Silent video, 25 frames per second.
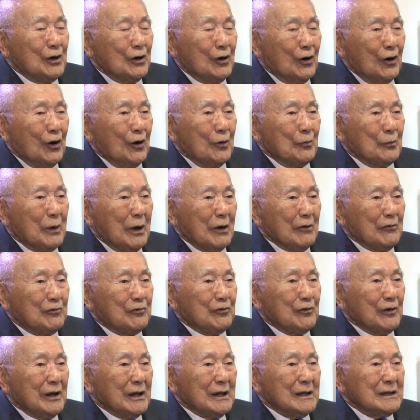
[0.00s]
all my
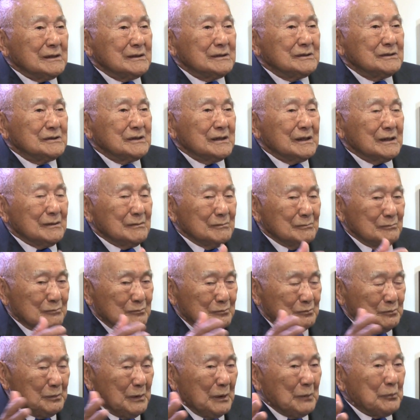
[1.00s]
friends and
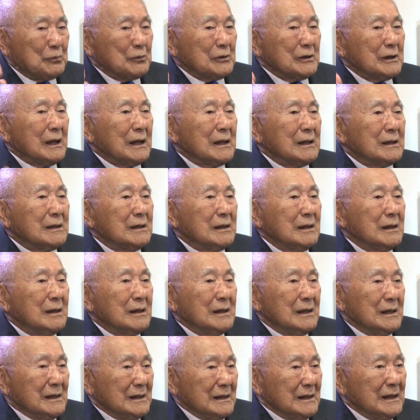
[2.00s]
people that
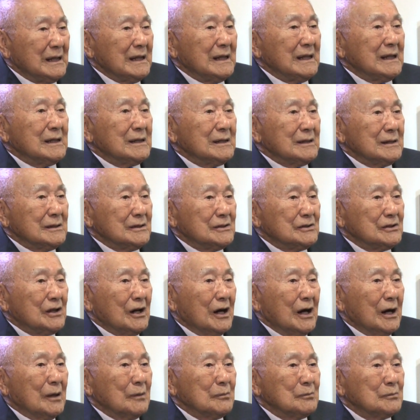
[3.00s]
needed
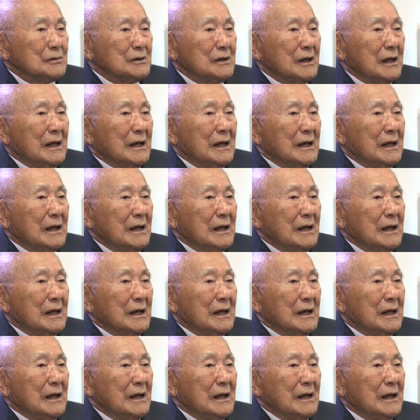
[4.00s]
jobs,